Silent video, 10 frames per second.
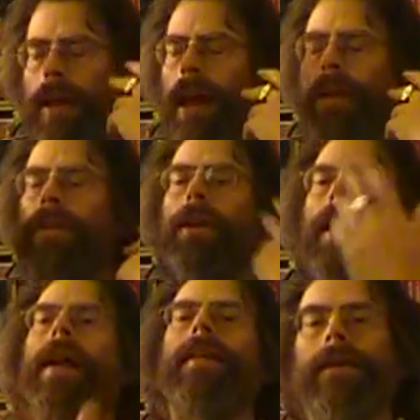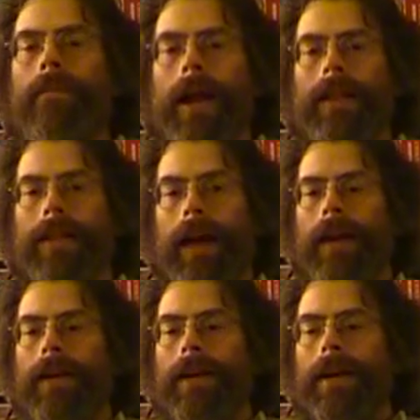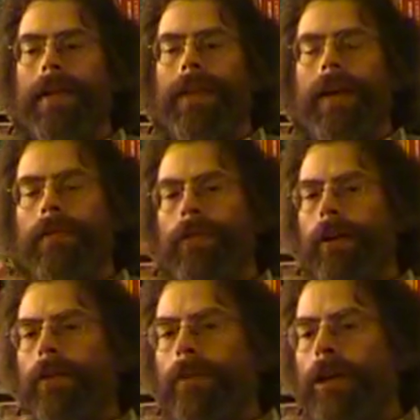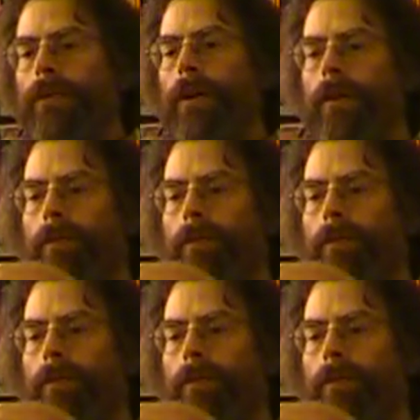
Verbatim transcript: and you get out of that mindset. The game's very much one of